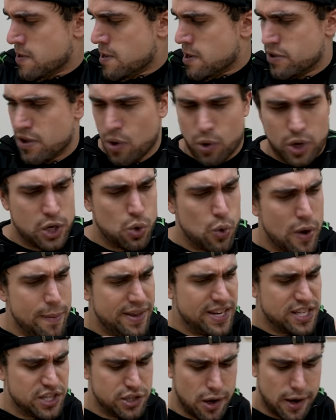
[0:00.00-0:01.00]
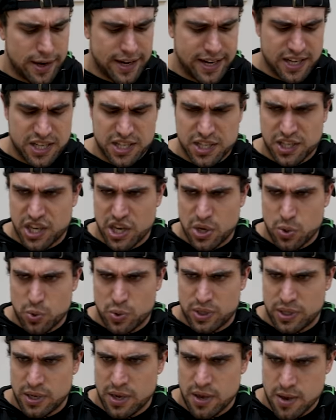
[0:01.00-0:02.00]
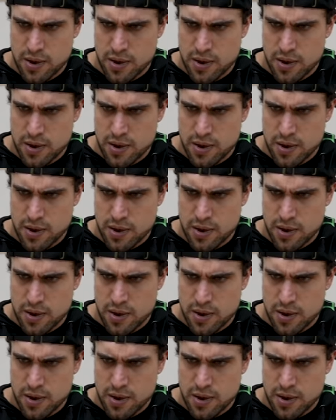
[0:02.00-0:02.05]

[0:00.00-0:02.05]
No equipment is not an excuse.